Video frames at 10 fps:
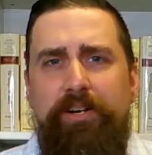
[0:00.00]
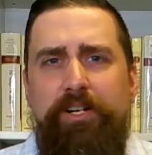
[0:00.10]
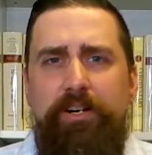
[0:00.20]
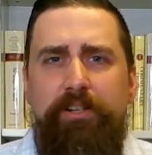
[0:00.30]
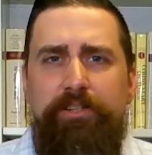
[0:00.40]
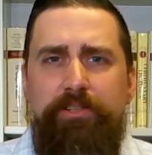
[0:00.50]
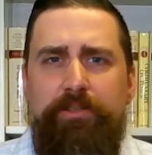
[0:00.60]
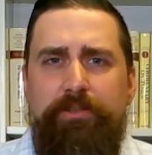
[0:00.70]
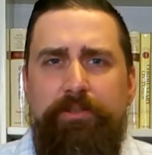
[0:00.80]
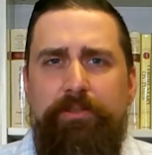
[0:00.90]
called to.
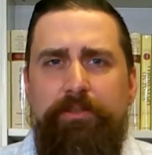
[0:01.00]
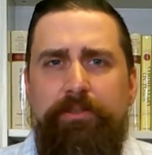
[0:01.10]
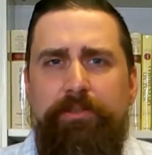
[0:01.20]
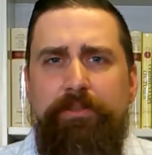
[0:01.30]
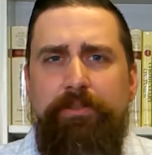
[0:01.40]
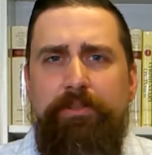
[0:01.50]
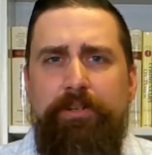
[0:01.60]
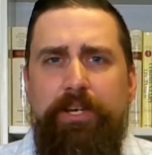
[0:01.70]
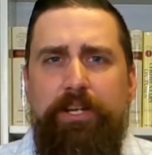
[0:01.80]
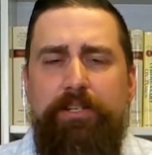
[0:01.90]

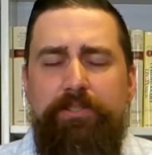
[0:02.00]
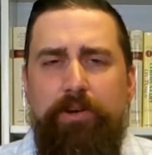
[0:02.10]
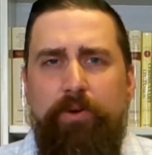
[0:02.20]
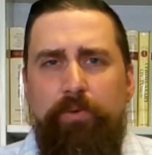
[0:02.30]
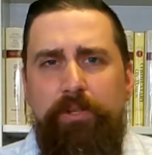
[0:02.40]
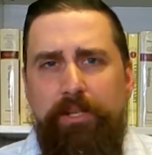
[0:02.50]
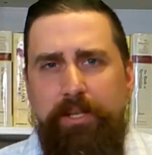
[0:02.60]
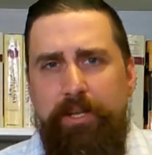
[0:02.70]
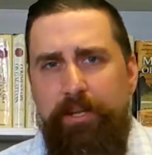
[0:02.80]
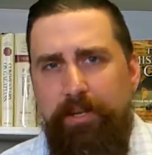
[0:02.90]
It is
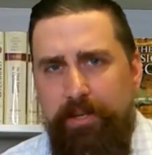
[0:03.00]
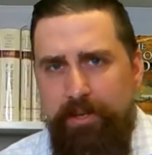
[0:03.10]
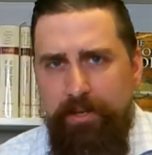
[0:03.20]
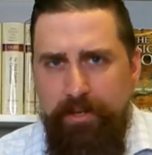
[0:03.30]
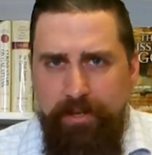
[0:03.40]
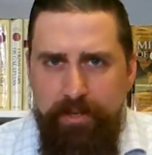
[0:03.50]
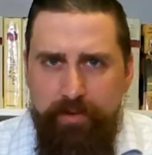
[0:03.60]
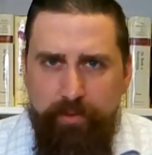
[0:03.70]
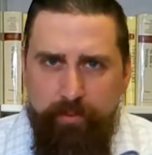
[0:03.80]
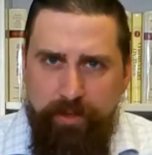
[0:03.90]
only
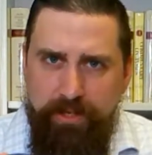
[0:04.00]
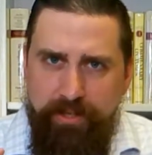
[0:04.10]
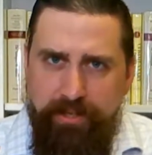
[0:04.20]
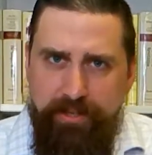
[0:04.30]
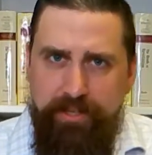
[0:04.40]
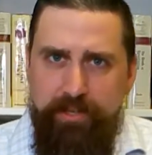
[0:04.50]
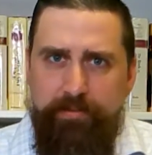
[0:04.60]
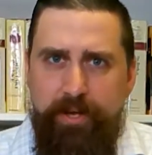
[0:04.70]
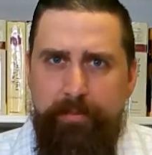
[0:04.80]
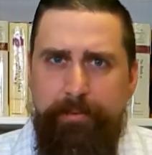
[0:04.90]
when we
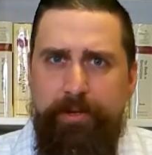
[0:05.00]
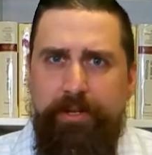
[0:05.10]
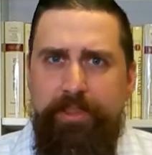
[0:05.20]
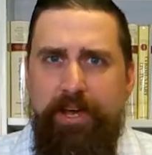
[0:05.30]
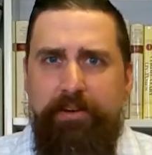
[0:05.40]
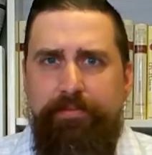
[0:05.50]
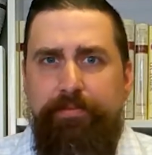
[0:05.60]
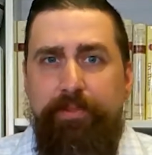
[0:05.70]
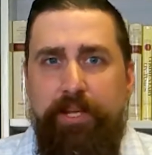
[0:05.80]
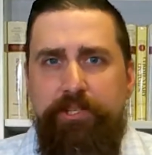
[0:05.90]
give up that
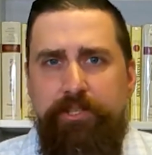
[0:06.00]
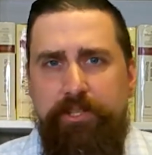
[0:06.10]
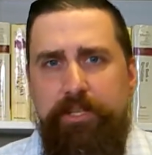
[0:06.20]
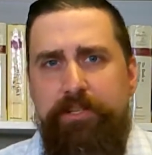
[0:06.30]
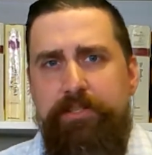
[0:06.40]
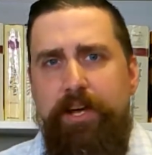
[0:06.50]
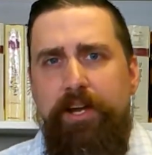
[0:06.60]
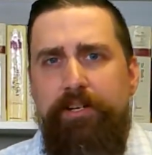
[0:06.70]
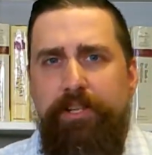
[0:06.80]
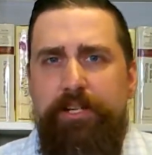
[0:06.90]
fleshly
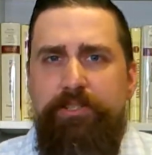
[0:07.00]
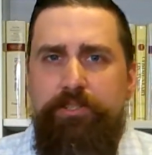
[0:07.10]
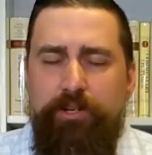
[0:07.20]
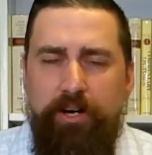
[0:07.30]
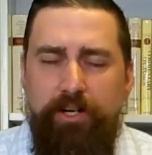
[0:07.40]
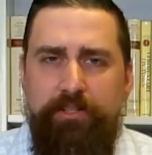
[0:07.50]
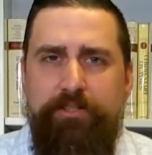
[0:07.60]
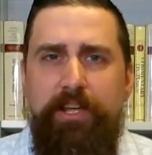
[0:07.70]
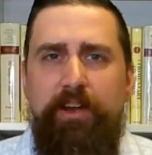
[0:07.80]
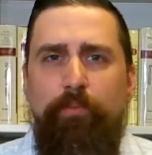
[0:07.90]
desire, that
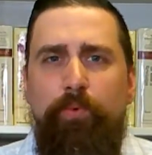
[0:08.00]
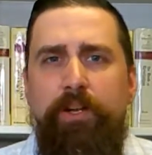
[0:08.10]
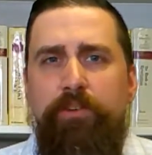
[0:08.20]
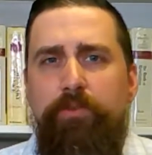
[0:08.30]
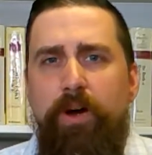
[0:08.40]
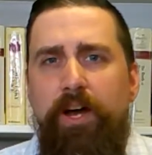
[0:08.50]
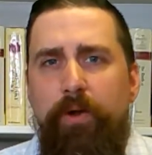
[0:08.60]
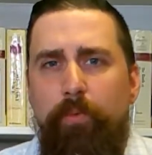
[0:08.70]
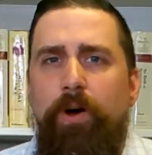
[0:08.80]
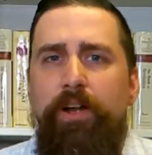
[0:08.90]
sarx, that what do I
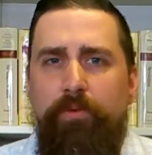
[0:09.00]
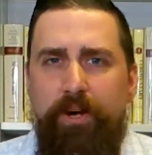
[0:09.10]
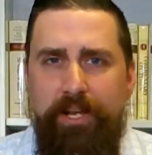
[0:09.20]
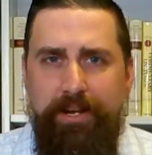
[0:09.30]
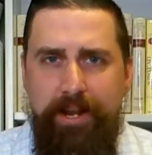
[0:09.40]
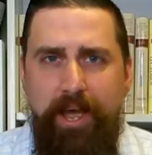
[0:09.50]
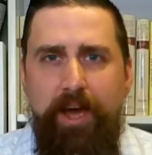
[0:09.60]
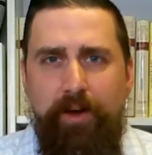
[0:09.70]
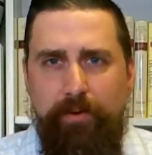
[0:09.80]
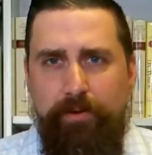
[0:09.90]
want right
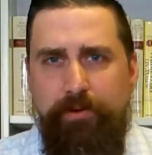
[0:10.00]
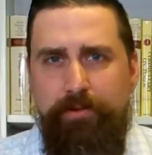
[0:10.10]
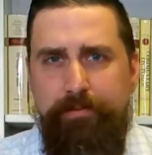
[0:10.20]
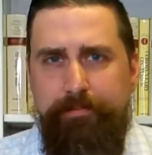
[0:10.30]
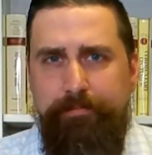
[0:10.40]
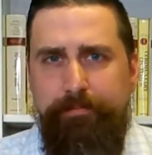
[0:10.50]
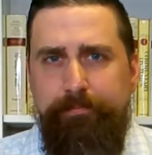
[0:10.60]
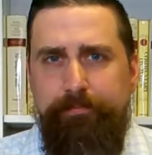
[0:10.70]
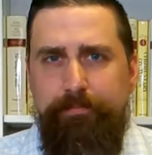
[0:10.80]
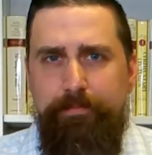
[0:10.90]
now,
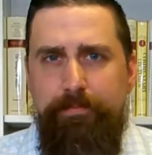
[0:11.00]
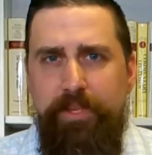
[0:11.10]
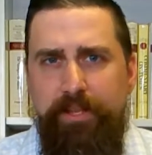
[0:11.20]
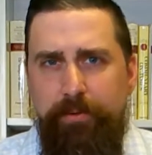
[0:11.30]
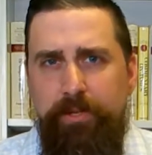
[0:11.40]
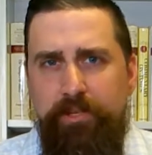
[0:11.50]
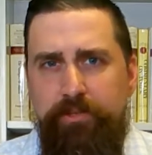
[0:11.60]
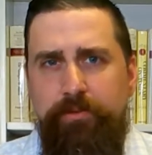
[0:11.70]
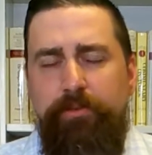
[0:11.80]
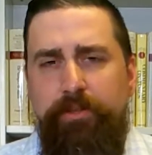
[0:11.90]
that we can
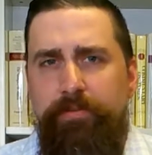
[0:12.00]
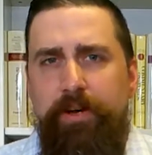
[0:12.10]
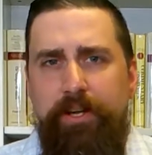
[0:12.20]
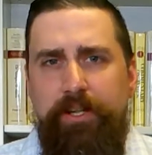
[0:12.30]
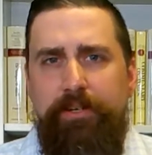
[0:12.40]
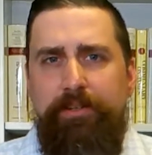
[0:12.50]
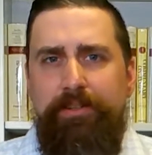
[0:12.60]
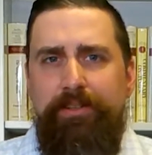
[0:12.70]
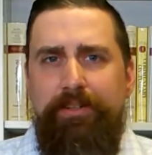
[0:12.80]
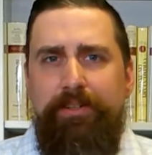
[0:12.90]
truly find
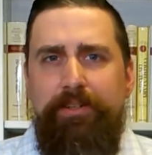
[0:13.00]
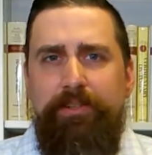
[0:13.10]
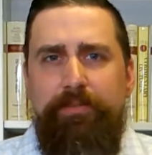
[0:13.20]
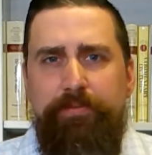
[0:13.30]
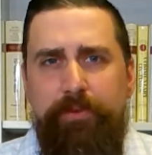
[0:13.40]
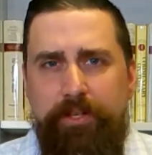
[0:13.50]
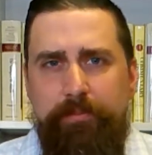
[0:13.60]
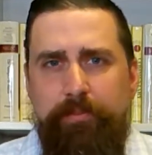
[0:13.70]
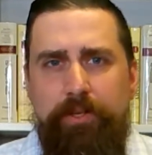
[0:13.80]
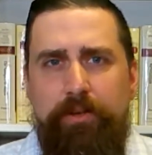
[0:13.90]
the
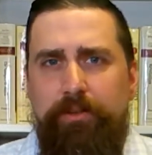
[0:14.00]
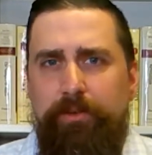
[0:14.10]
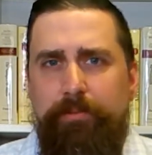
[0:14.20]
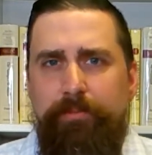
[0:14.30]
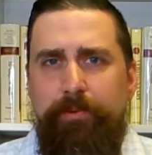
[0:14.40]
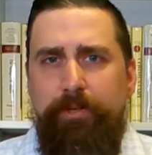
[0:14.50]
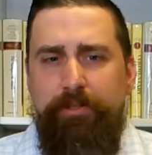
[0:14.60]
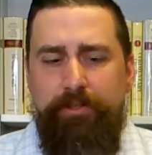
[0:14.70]
freedom we all hope for.